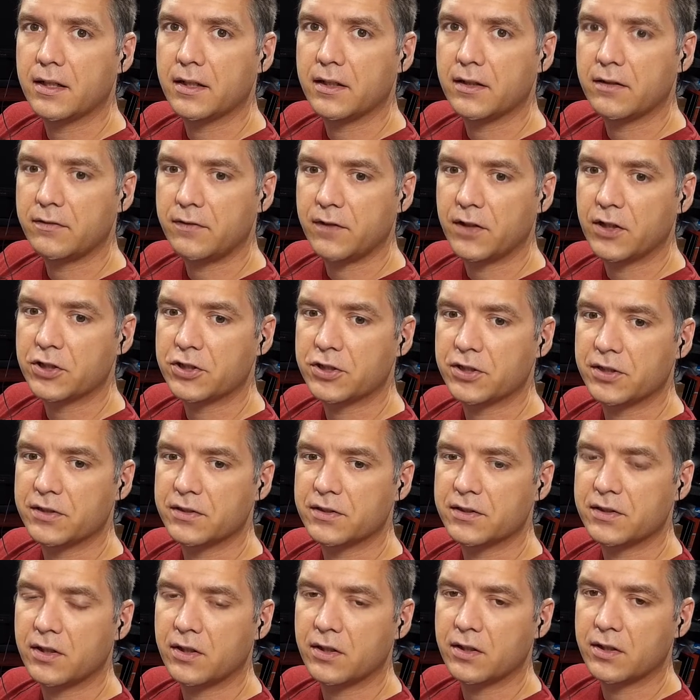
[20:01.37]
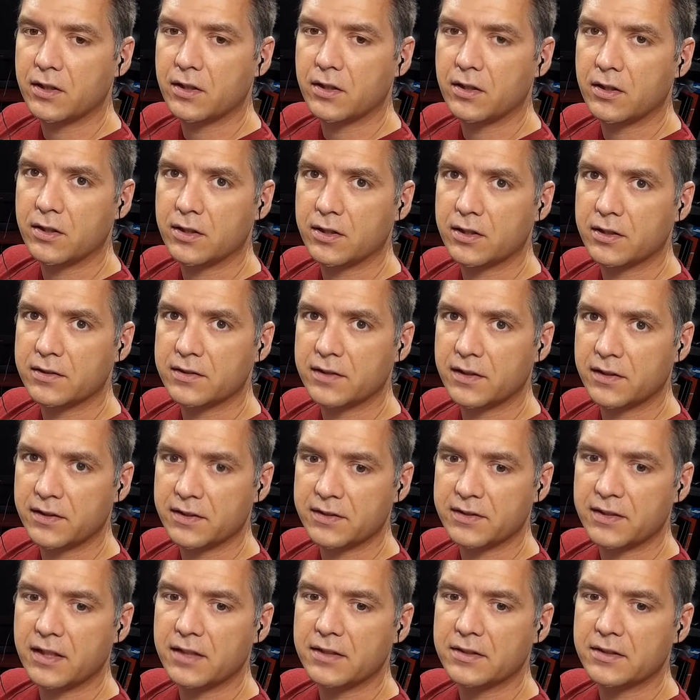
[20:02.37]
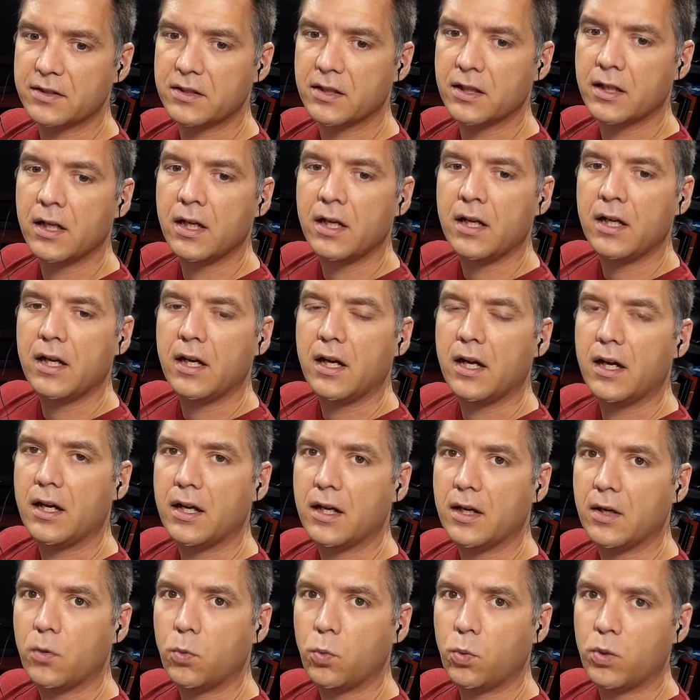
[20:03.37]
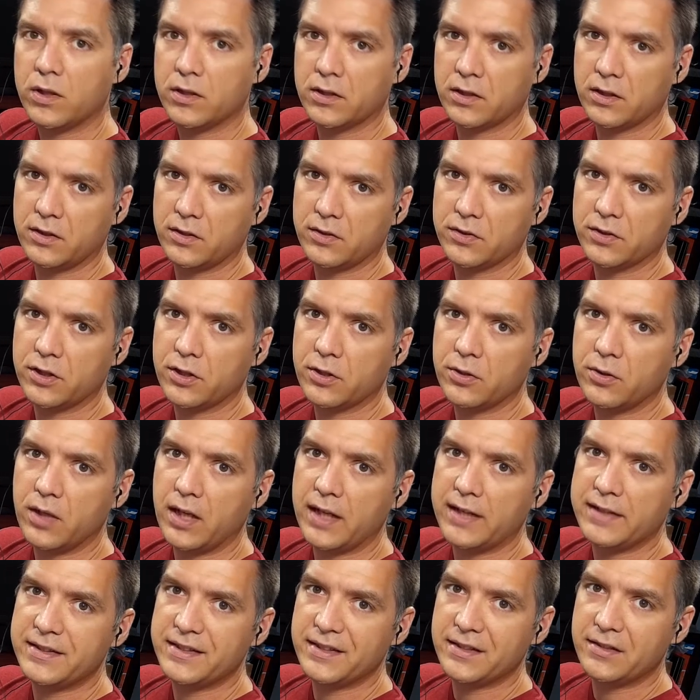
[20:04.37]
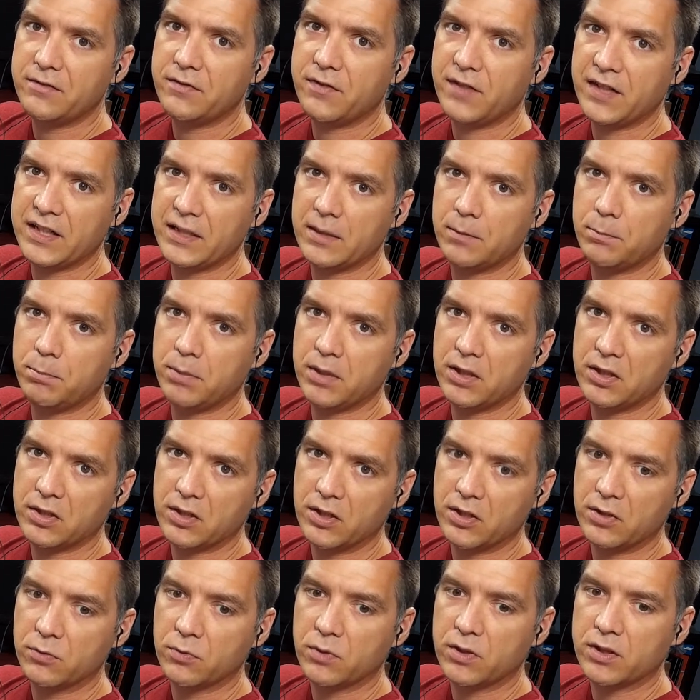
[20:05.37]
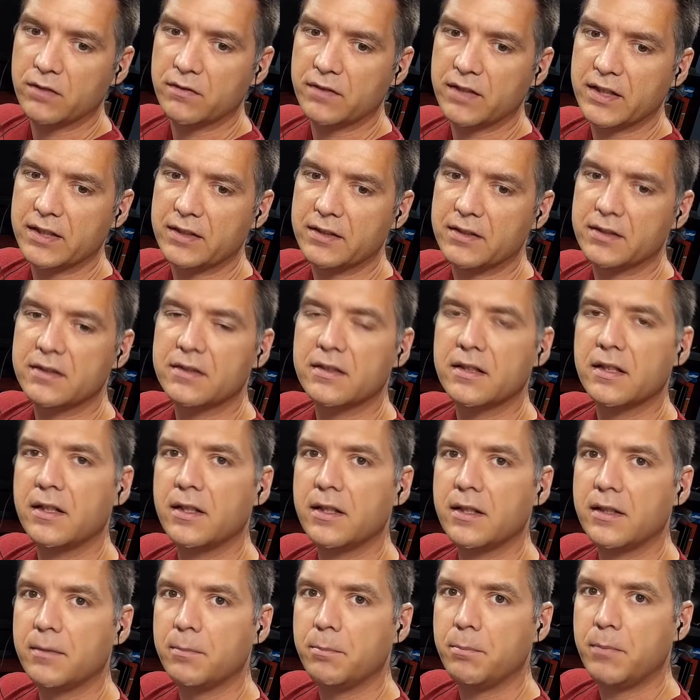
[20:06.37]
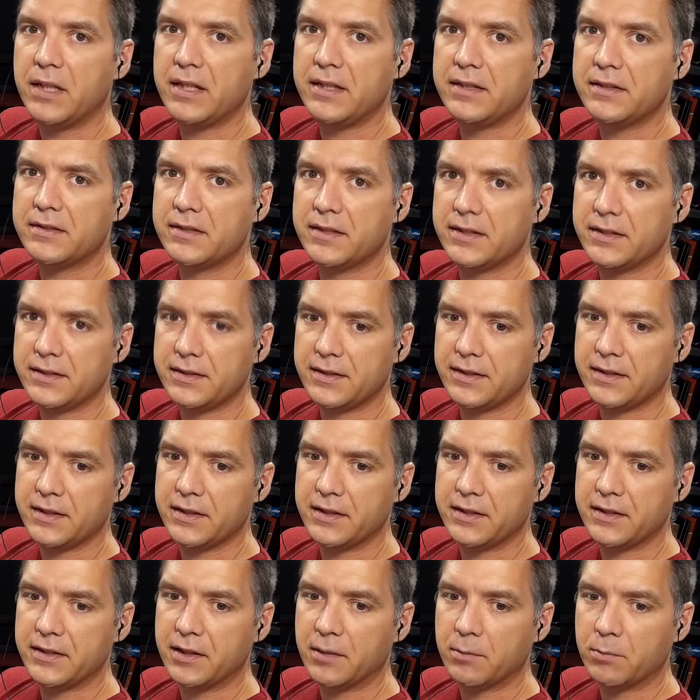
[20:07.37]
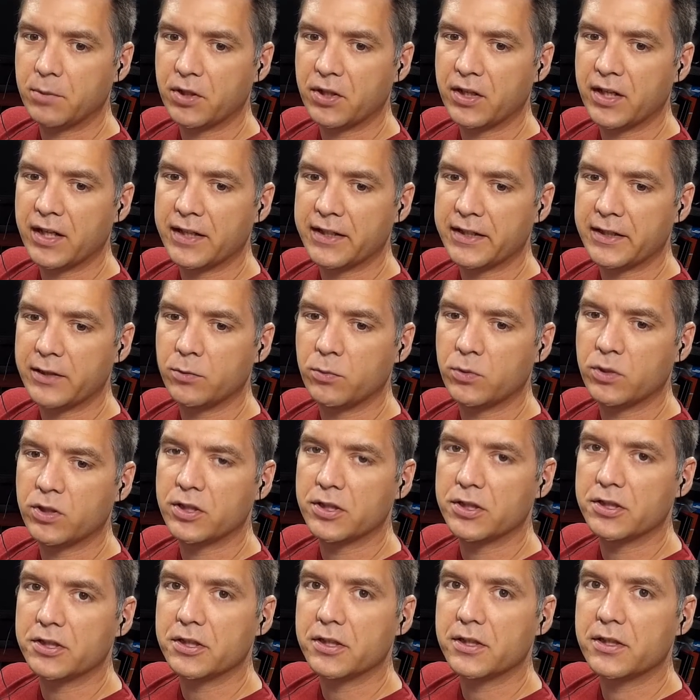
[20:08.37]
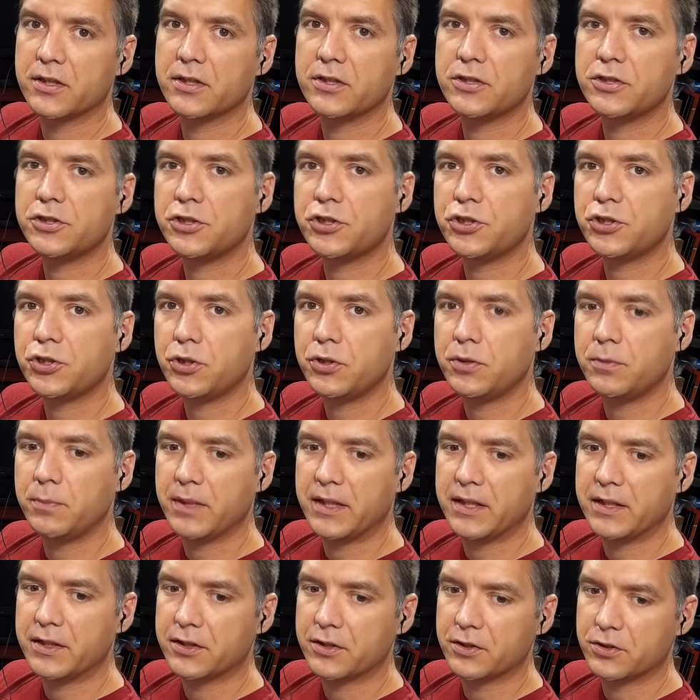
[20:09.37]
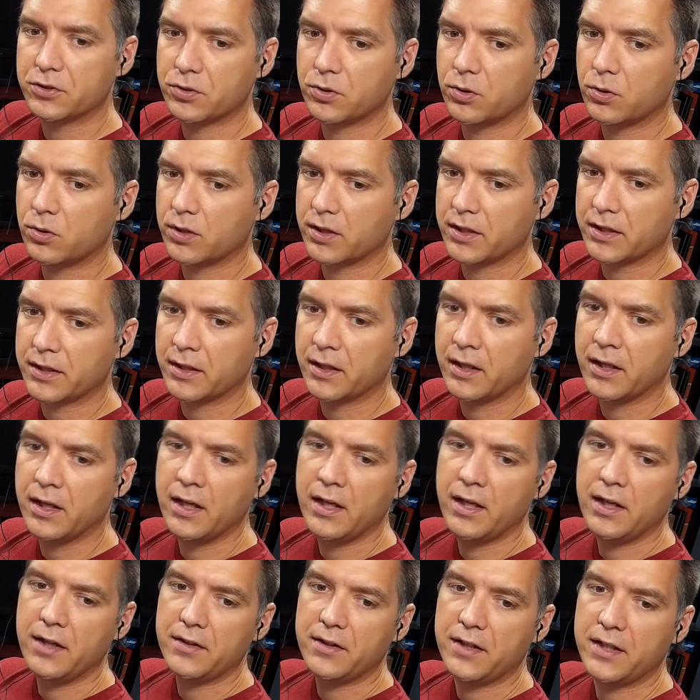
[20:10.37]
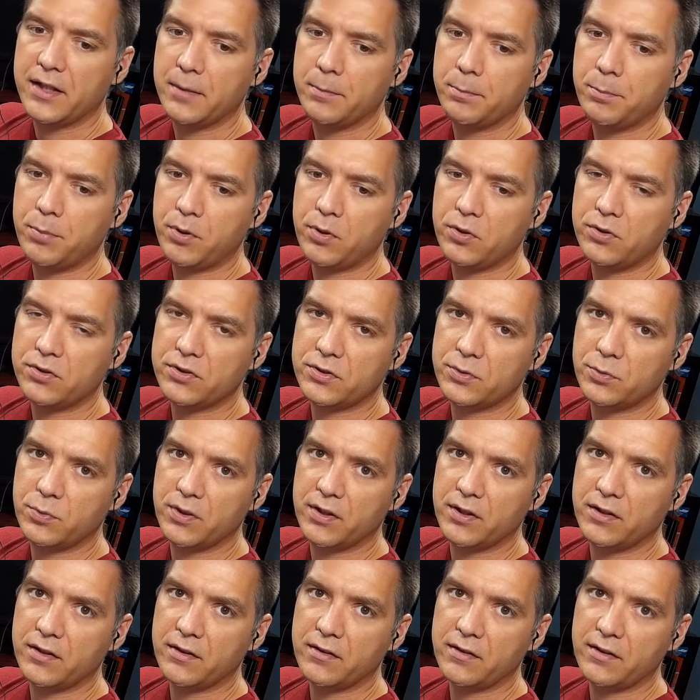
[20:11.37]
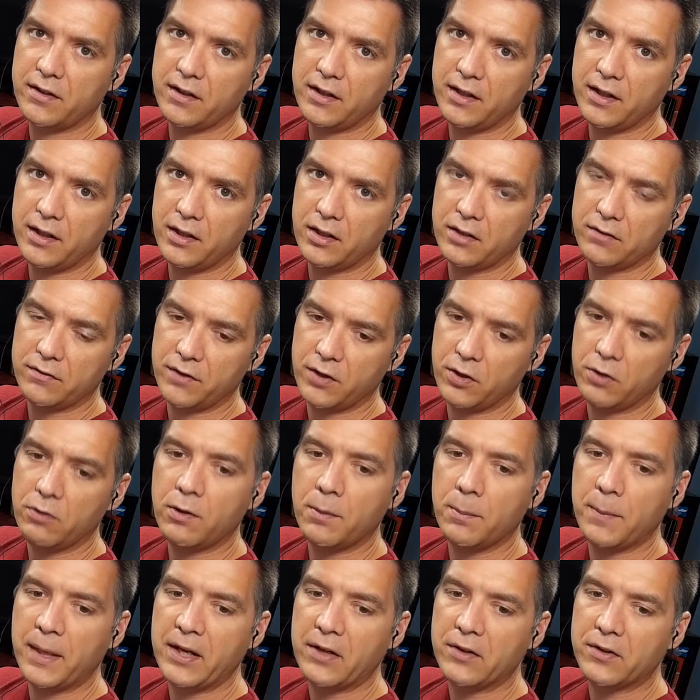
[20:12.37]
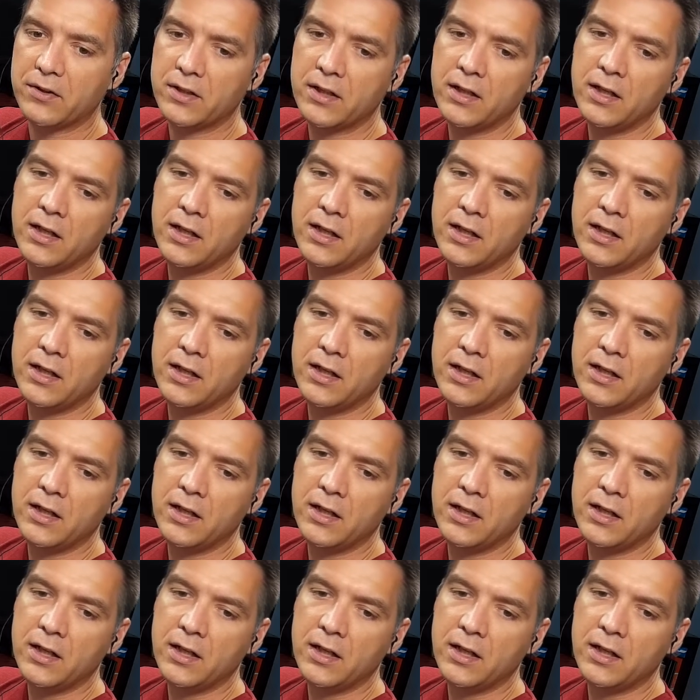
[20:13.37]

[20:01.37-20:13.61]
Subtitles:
functions on a synthesizer. One little note, I did find a bug on one of these. MIDI CC number 91 should be controlling the pulse width LFO amount,